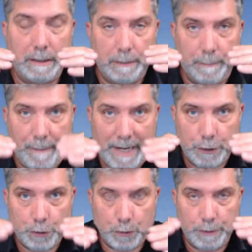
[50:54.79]
make
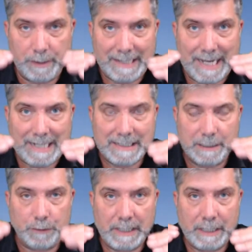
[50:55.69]
sure that that is
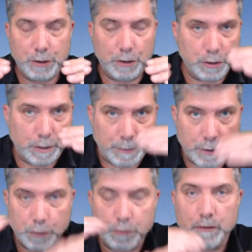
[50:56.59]
in relationship.
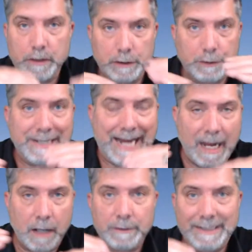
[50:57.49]
So drill
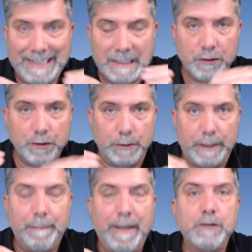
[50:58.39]
down into
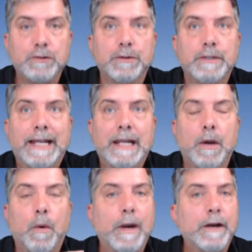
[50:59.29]
it. Make sure that,
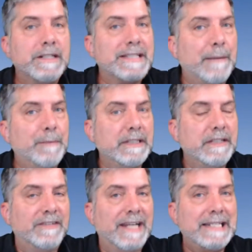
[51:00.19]
where is that
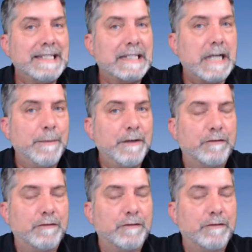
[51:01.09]
belief and idea coming